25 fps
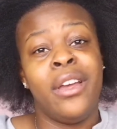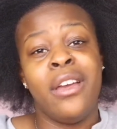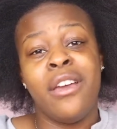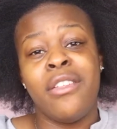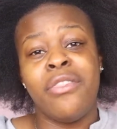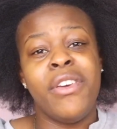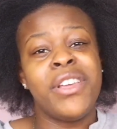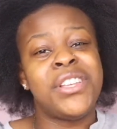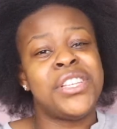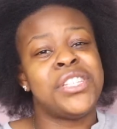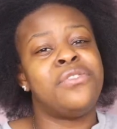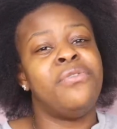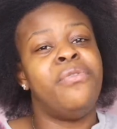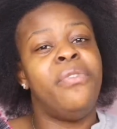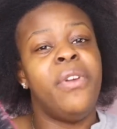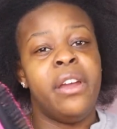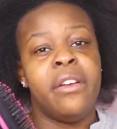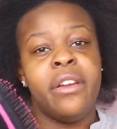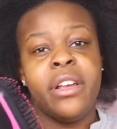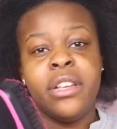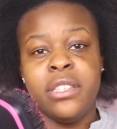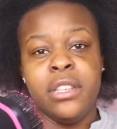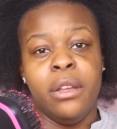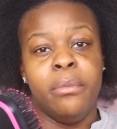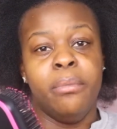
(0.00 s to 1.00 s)
This is
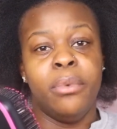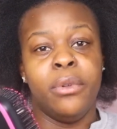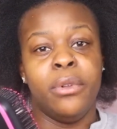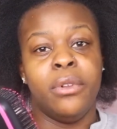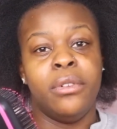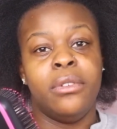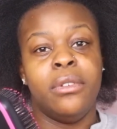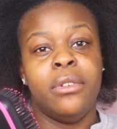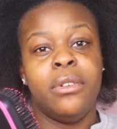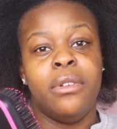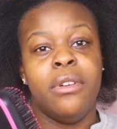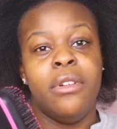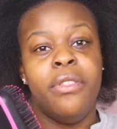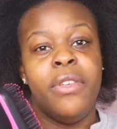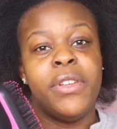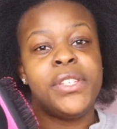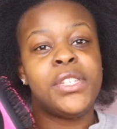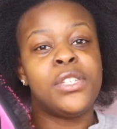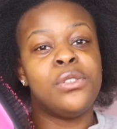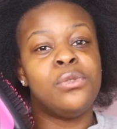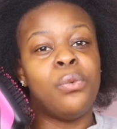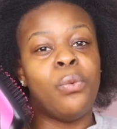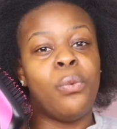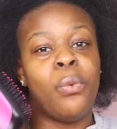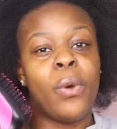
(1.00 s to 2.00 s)
very simple. This
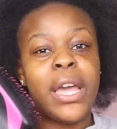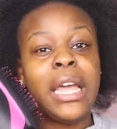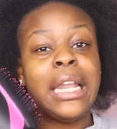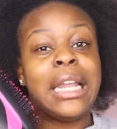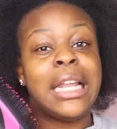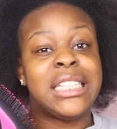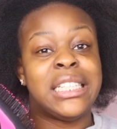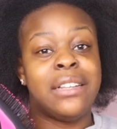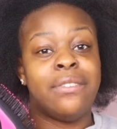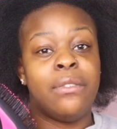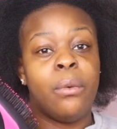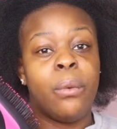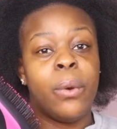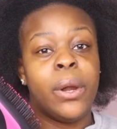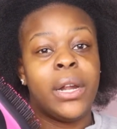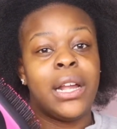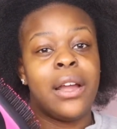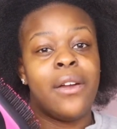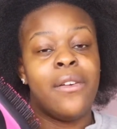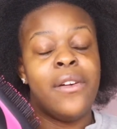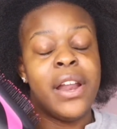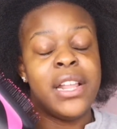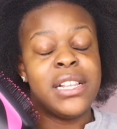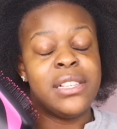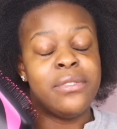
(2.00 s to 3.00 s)
is way less of a
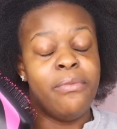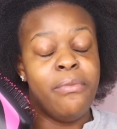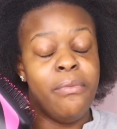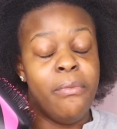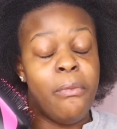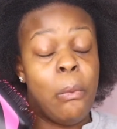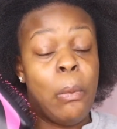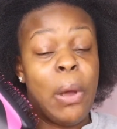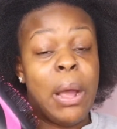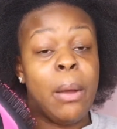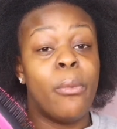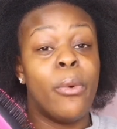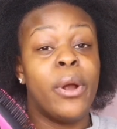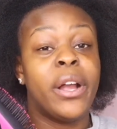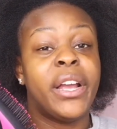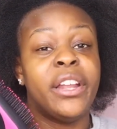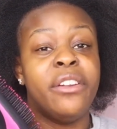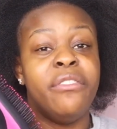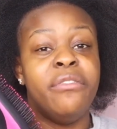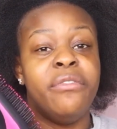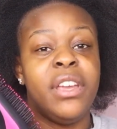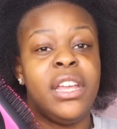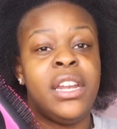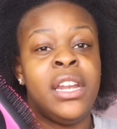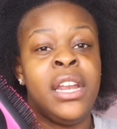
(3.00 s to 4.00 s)
workout and it's way more
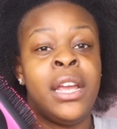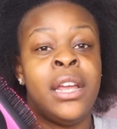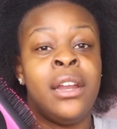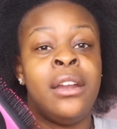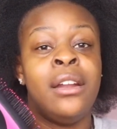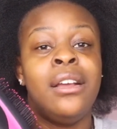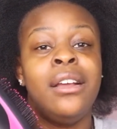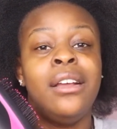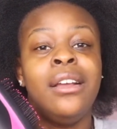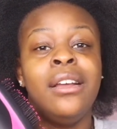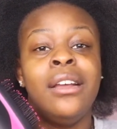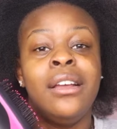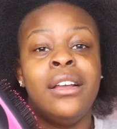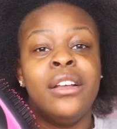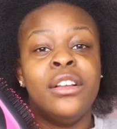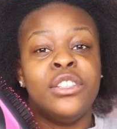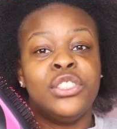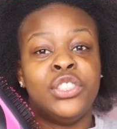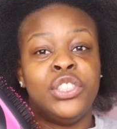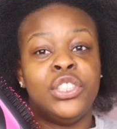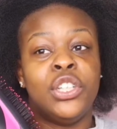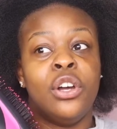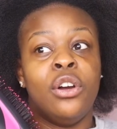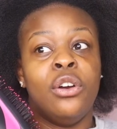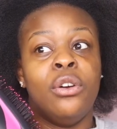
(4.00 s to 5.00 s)
convenient.
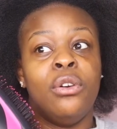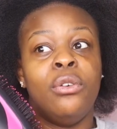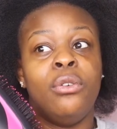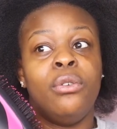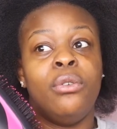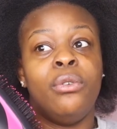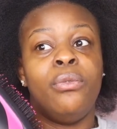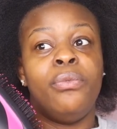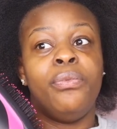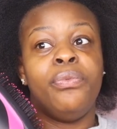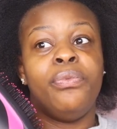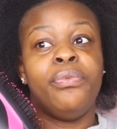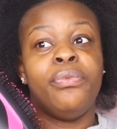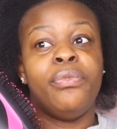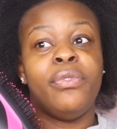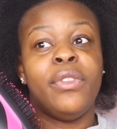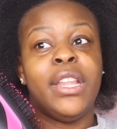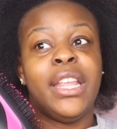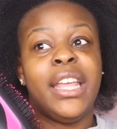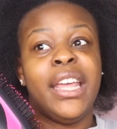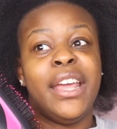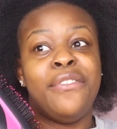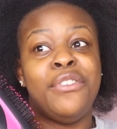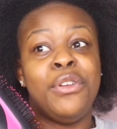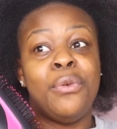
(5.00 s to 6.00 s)
So
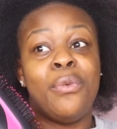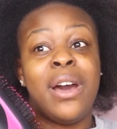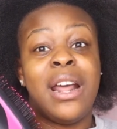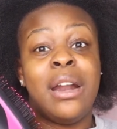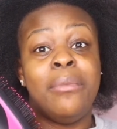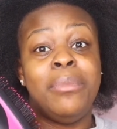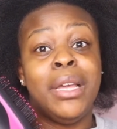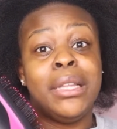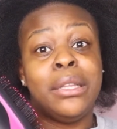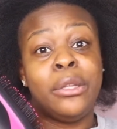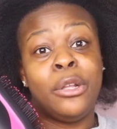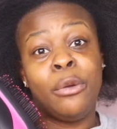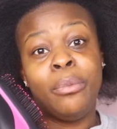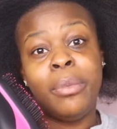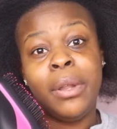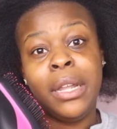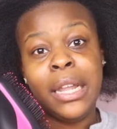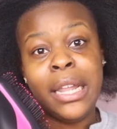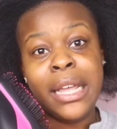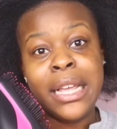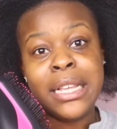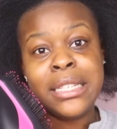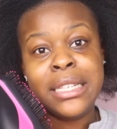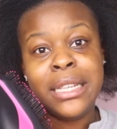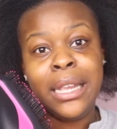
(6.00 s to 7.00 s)
if you want to be a little bit
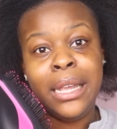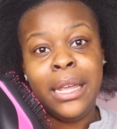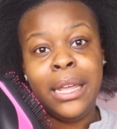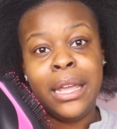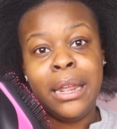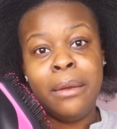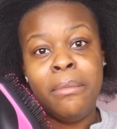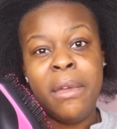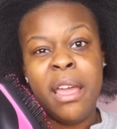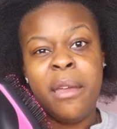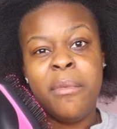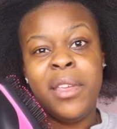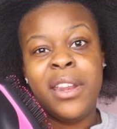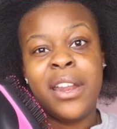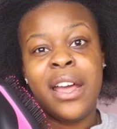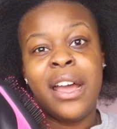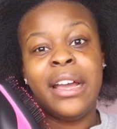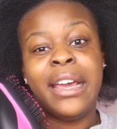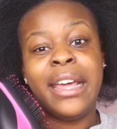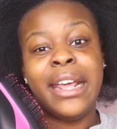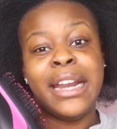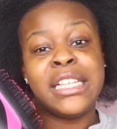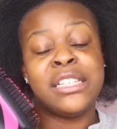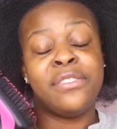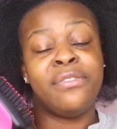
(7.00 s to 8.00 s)
lazy and maybe not
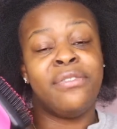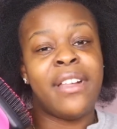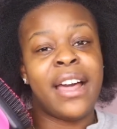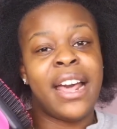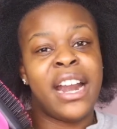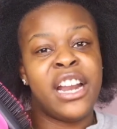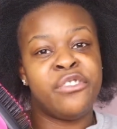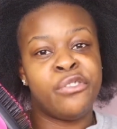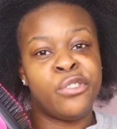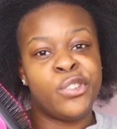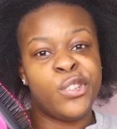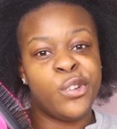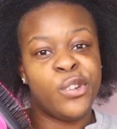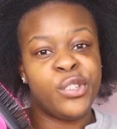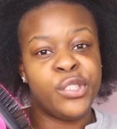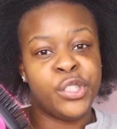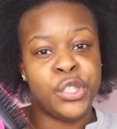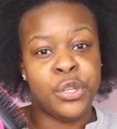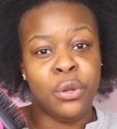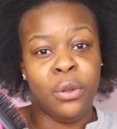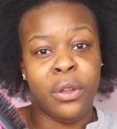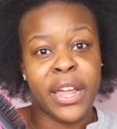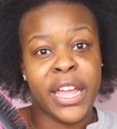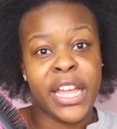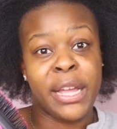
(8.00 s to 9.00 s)
get as flat as results as
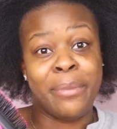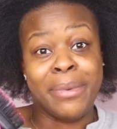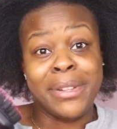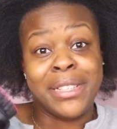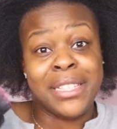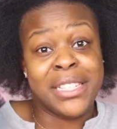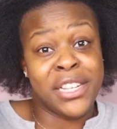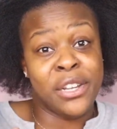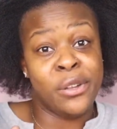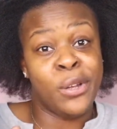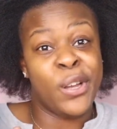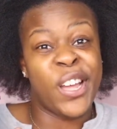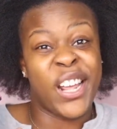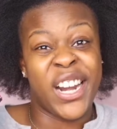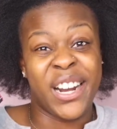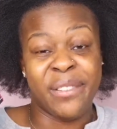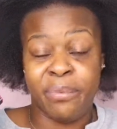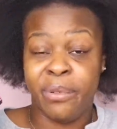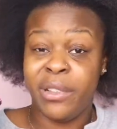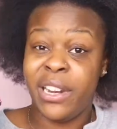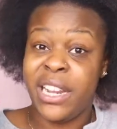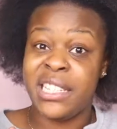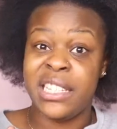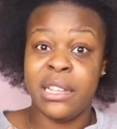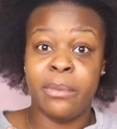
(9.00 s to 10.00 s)
you like, but still get a
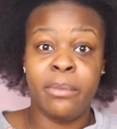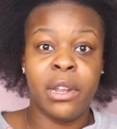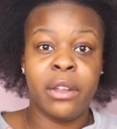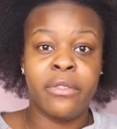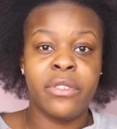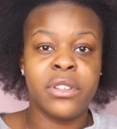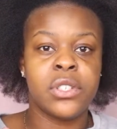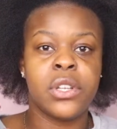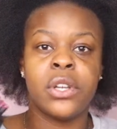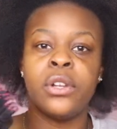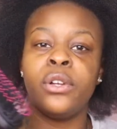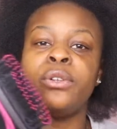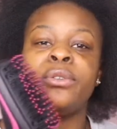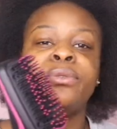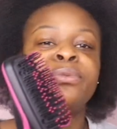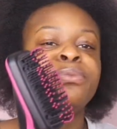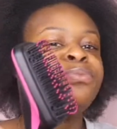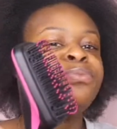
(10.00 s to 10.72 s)
pretty similar result,